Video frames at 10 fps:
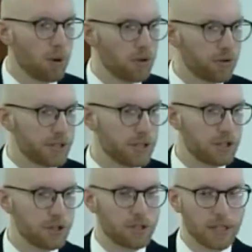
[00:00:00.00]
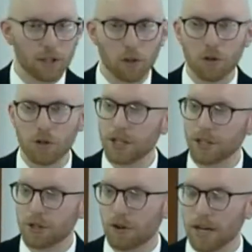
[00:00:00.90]
Brothers and sisters in the Lord
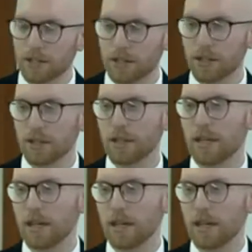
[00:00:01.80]
Jesus Christ,